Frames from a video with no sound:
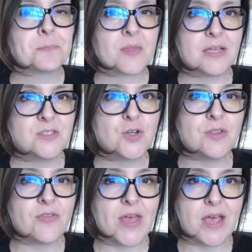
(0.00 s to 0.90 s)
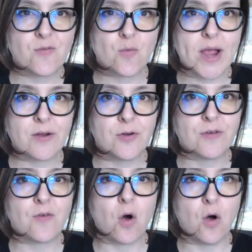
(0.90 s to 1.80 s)
it's good that they have record
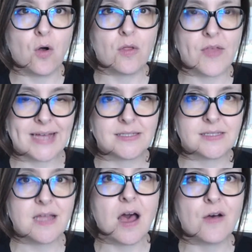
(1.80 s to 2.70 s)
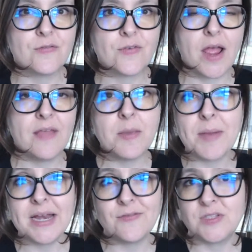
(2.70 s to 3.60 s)
of all that stuff, and they
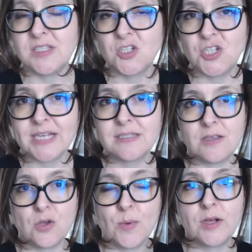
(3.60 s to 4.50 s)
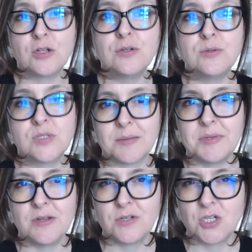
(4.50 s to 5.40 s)
might even suggest that you include some
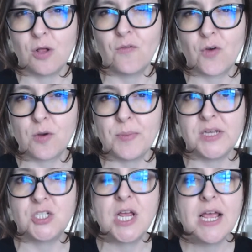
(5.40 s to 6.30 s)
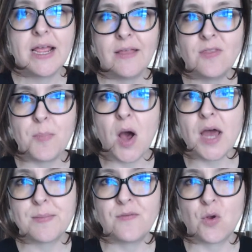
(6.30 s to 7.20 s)
additional verbiage in the
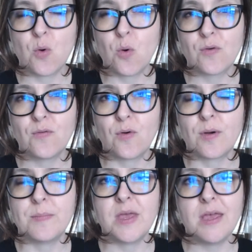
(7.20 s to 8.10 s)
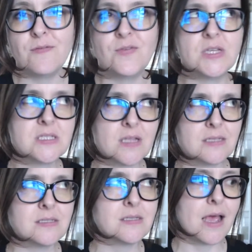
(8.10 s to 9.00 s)
bottom of your order form. If it's,
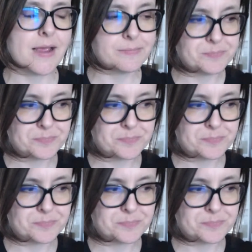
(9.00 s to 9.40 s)
let's say,